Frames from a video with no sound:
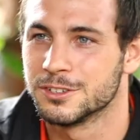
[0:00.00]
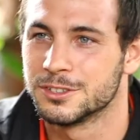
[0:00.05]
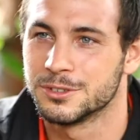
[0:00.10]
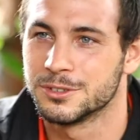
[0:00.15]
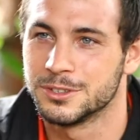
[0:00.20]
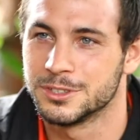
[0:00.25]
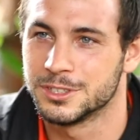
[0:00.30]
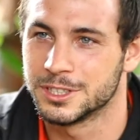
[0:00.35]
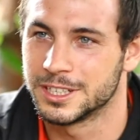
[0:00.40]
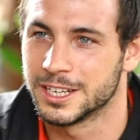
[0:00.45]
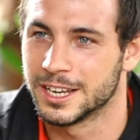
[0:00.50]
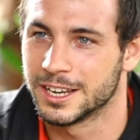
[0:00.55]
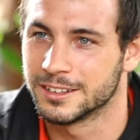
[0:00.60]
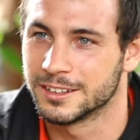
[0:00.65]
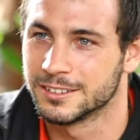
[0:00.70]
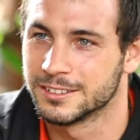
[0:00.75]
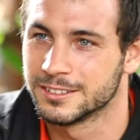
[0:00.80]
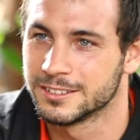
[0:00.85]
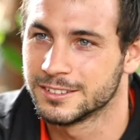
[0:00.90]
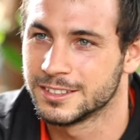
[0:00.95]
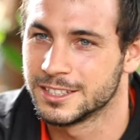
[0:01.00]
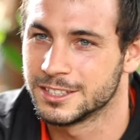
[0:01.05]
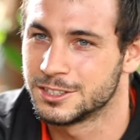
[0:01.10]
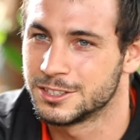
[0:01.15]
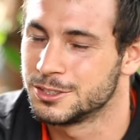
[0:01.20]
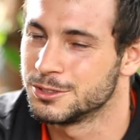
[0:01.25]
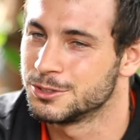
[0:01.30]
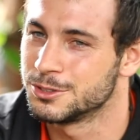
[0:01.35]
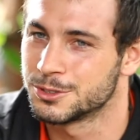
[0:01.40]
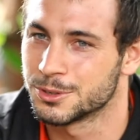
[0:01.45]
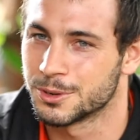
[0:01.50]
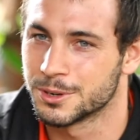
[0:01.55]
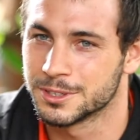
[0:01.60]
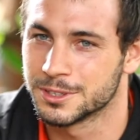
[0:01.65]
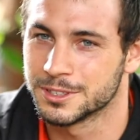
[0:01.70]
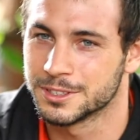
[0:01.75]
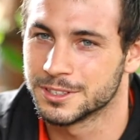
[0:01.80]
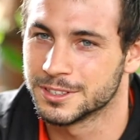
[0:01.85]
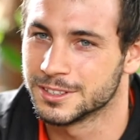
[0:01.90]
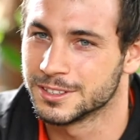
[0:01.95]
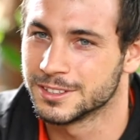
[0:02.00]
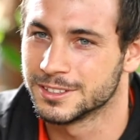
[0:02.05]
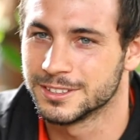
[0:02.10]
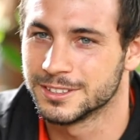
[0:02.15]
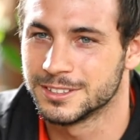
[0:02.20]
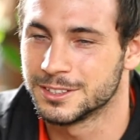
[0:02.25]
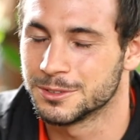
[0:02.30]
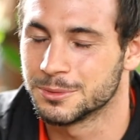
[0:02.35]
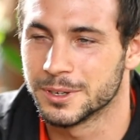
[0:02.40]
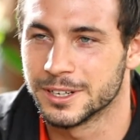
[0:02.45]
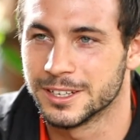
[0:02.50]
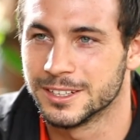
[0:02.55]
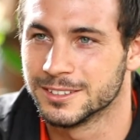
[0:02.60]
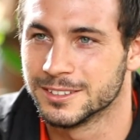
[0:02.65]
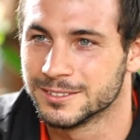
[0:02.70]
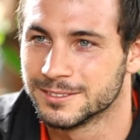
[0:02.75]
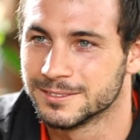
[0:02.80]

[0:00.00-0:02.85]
as soon as you can. It's too short to to wait.